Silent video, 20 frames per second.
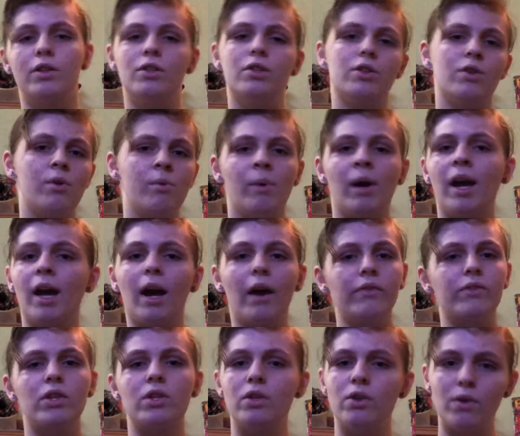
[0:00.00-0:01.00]
you might have
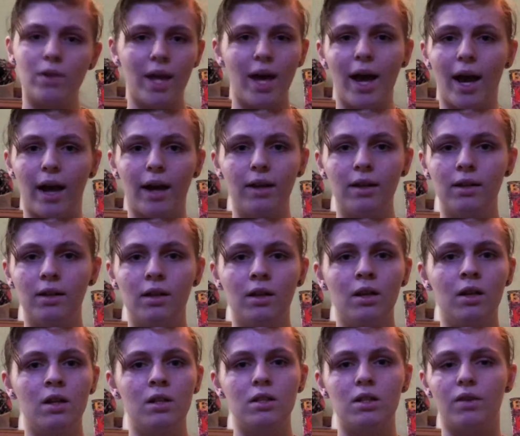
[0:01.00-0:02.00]
to do that
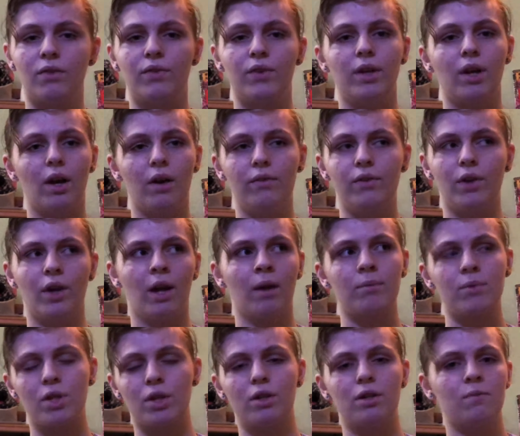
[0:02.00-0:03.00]
to figure out if your
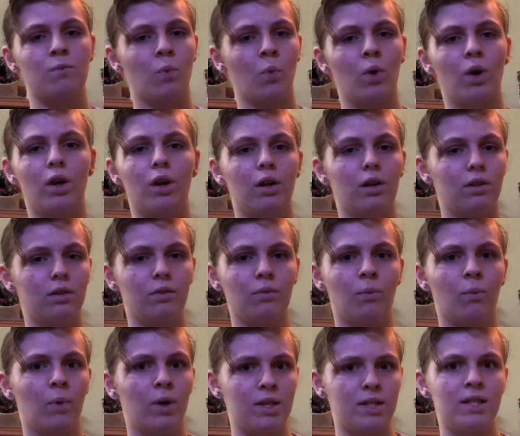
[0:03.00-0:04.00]
hamster is more
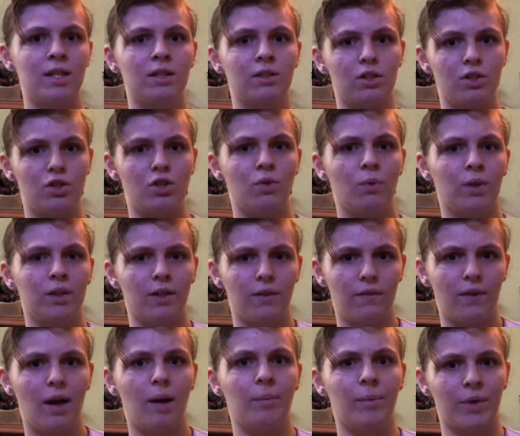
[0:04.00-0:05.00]
wanting to chew on the
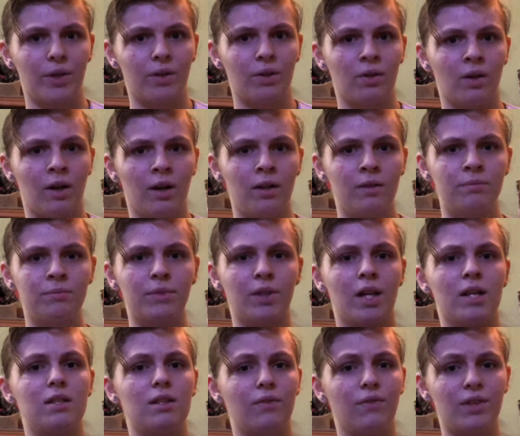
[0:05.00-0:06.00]
fabric or not.
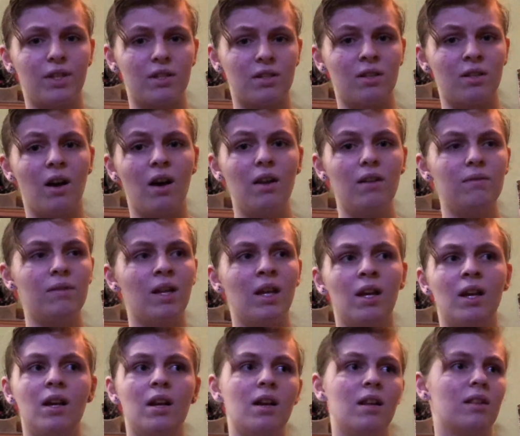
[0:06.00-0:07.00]
Because if it does not,
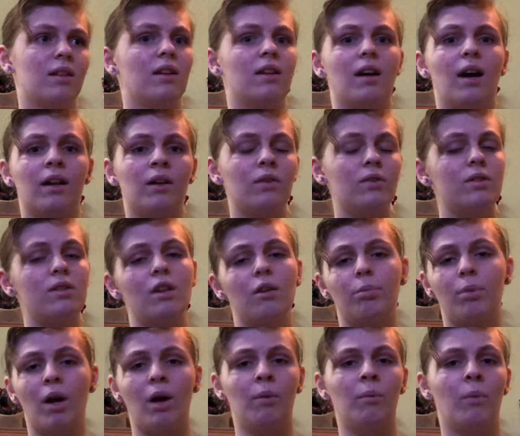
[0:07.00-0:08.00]
then I don't see a
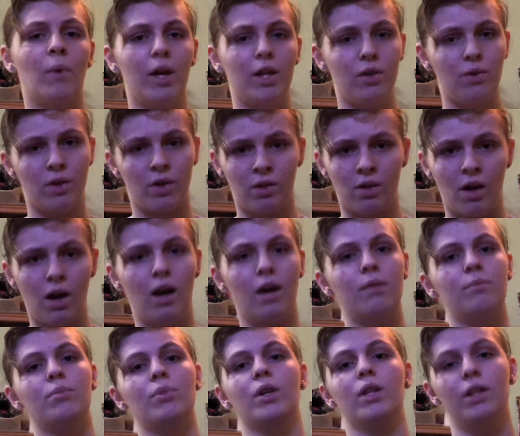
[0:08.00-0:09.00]
problem why you
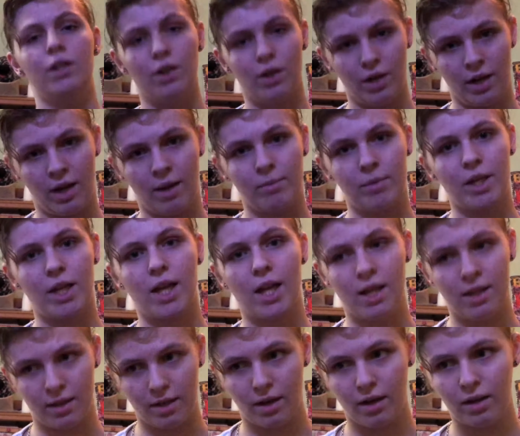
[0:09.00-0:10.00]
cannot put your hammock
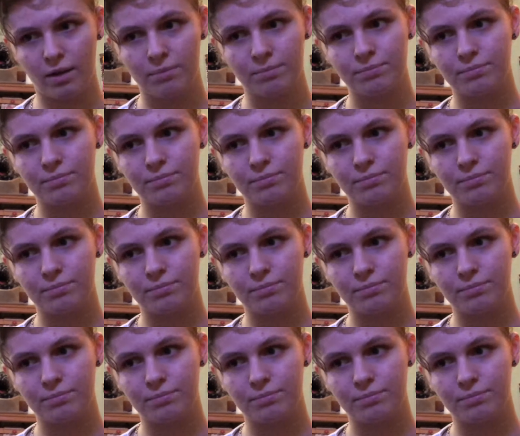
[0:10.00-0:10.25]
in there.